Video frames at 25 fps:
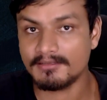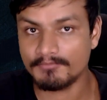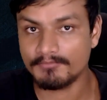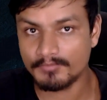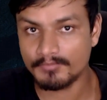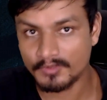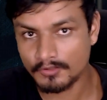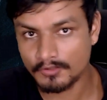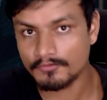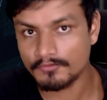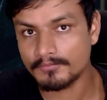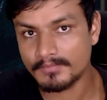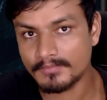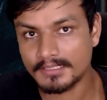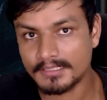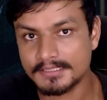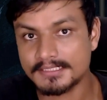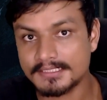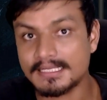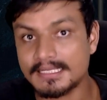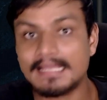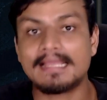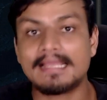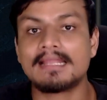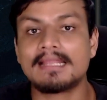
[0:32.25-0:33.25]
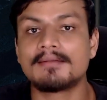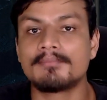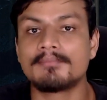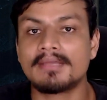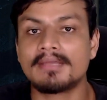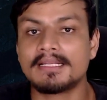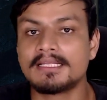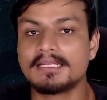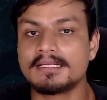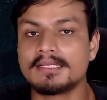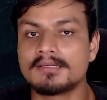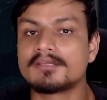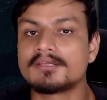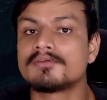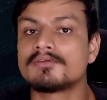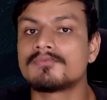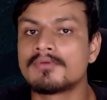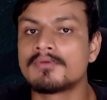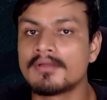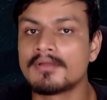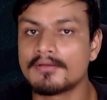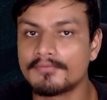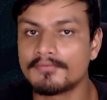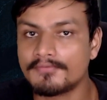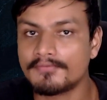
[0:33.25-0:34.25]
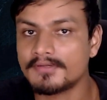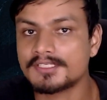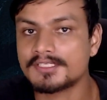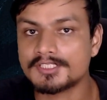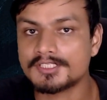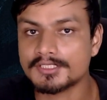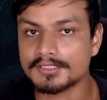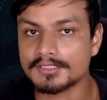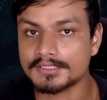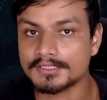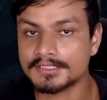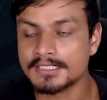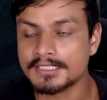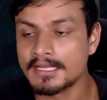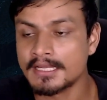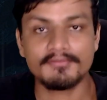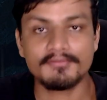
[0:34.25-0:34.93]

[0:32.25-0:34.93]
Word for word: improvements and many new features.